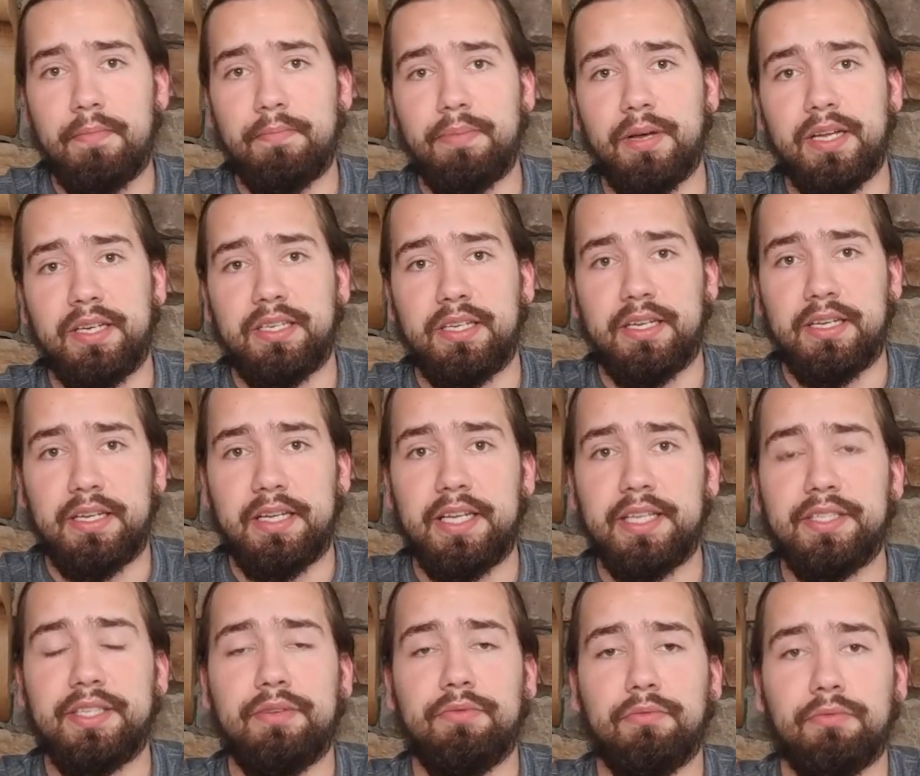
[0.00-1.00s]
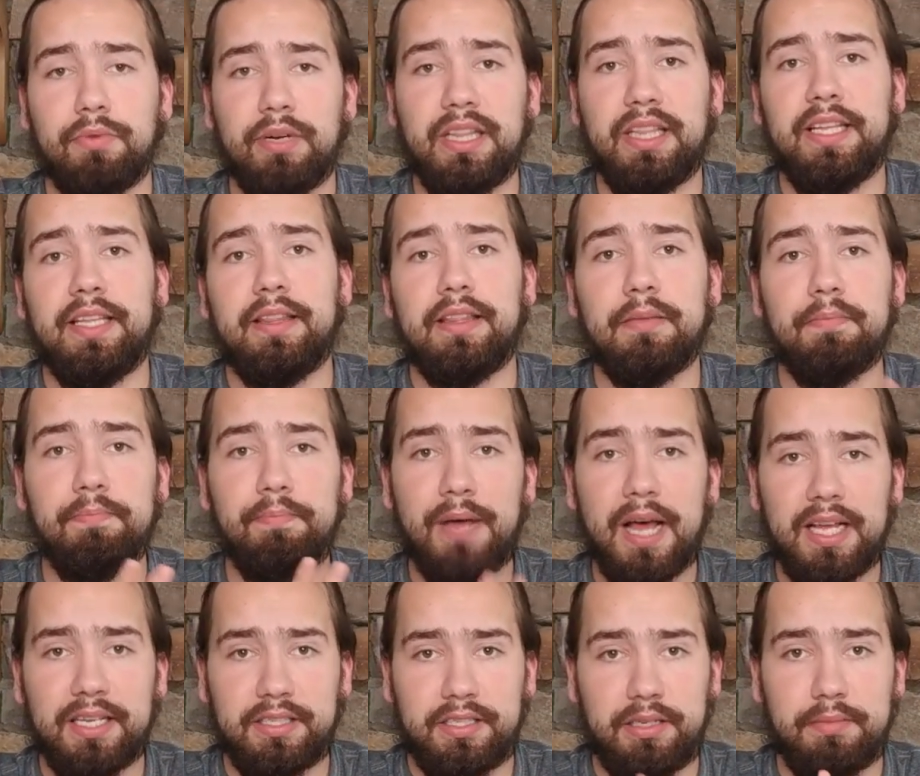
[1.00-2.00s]
But is it really the
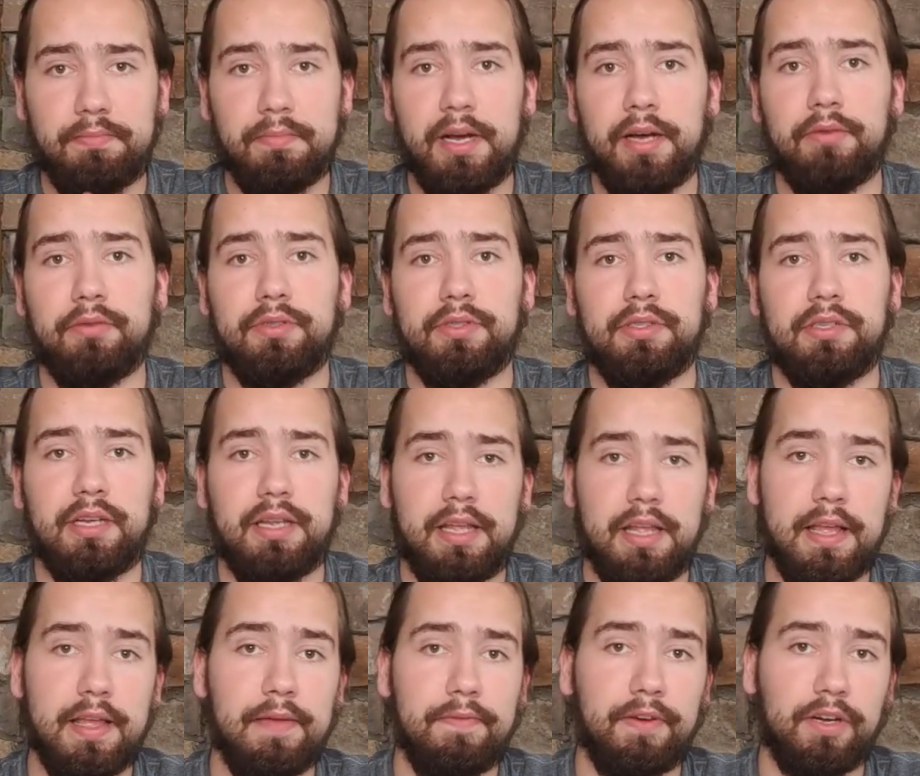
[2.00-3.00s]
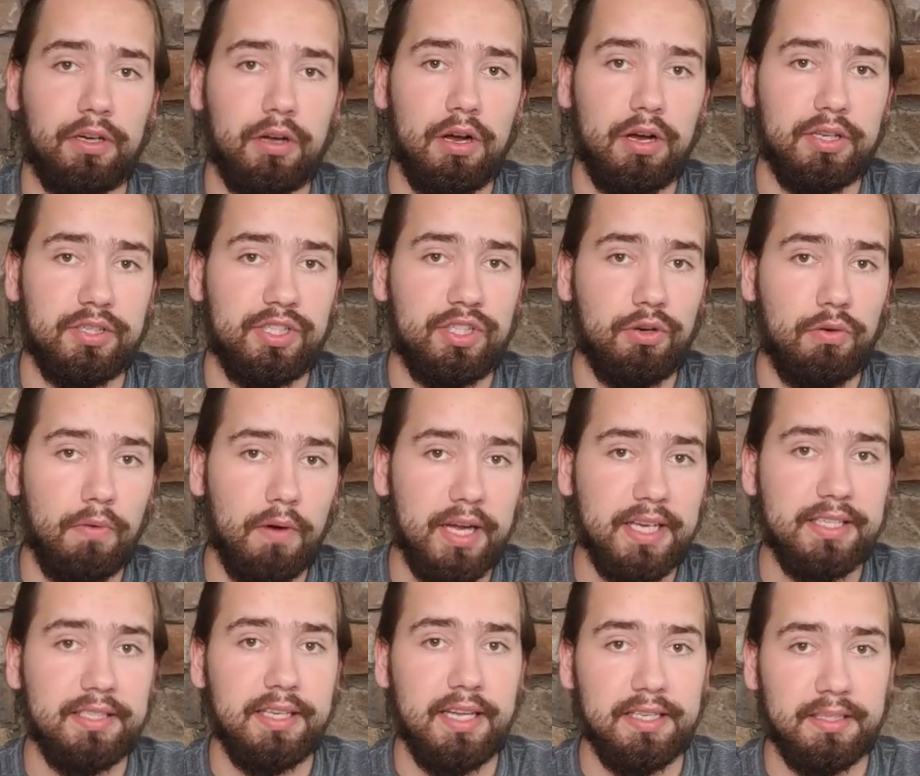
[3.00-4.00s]
best mouse if it costs
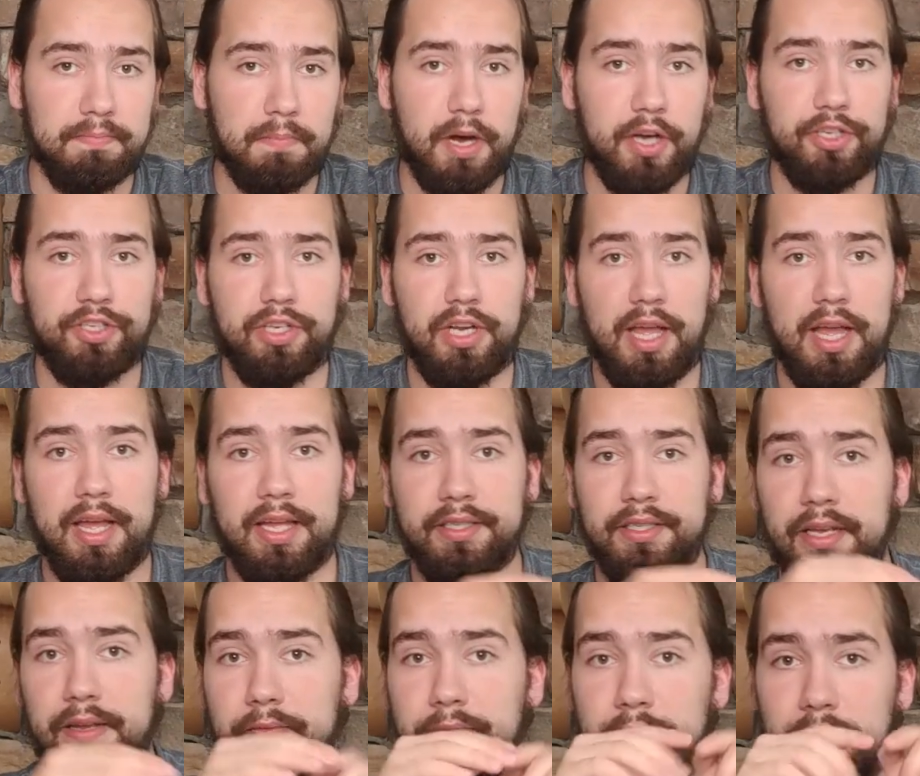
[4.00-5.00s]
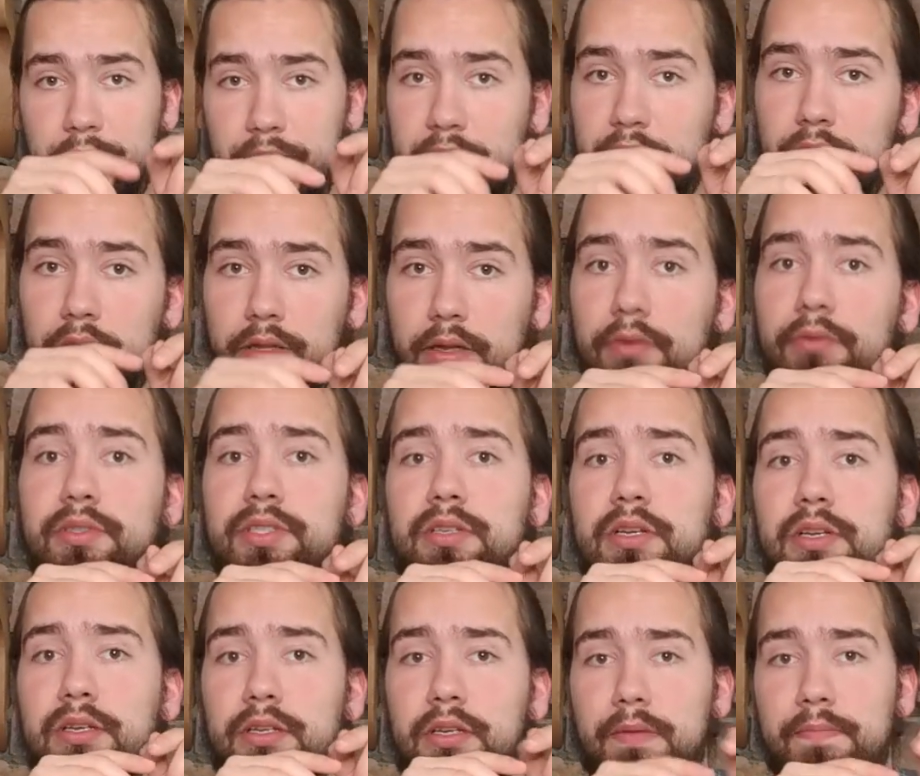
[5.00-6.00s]
twice as much as a very close
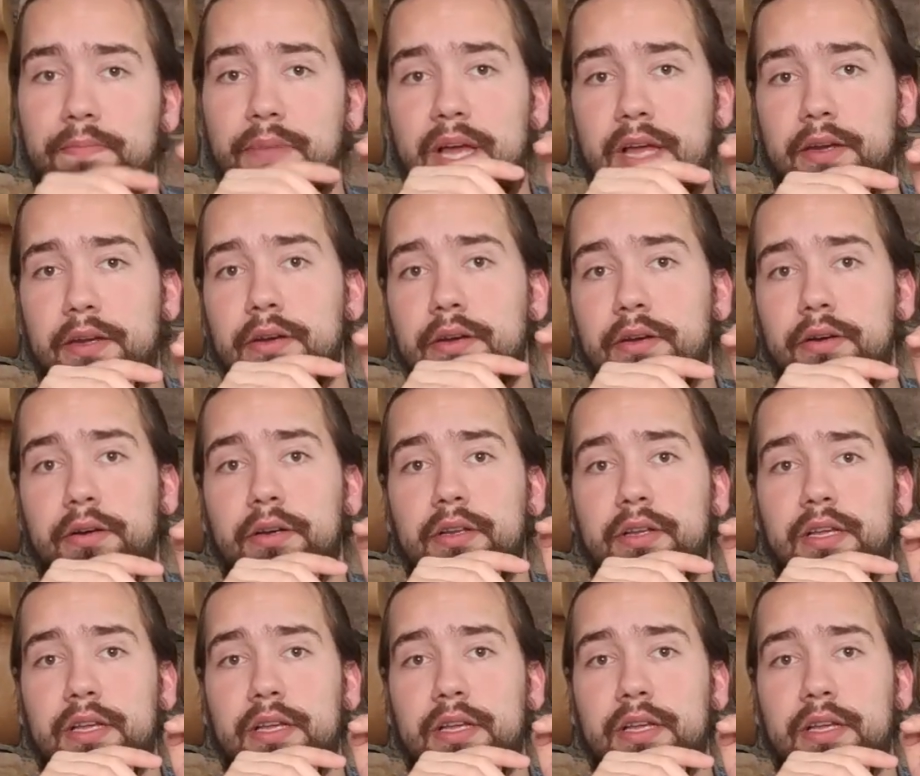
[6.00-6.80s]
competitor?